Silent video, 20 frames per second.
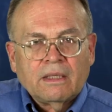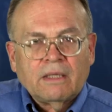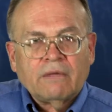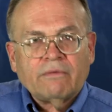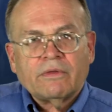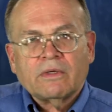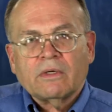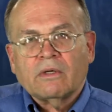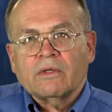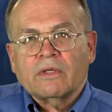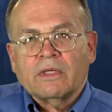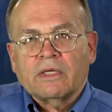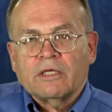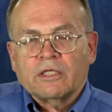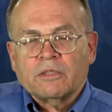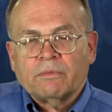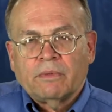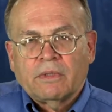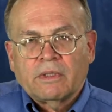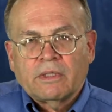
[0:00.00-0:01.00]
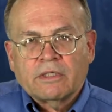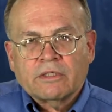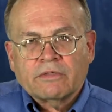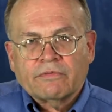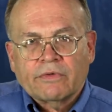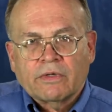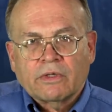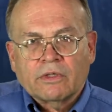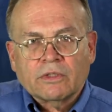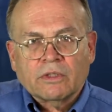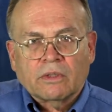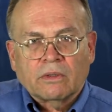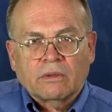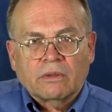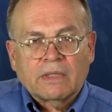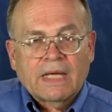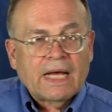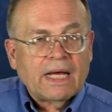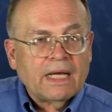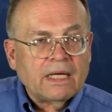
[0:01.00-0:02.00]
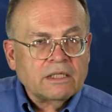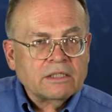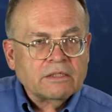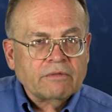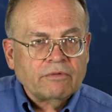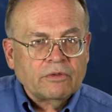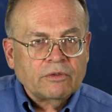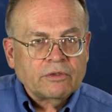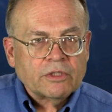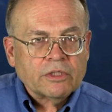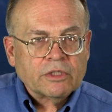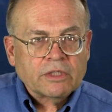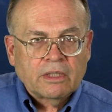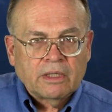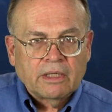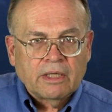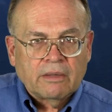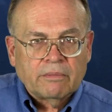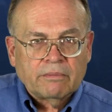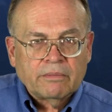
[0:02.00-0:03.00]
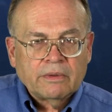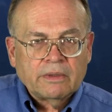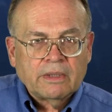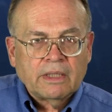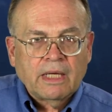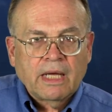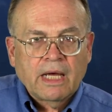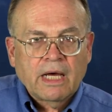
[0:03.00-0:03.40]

If the Earth is billions of years old, as evolutionists claim, then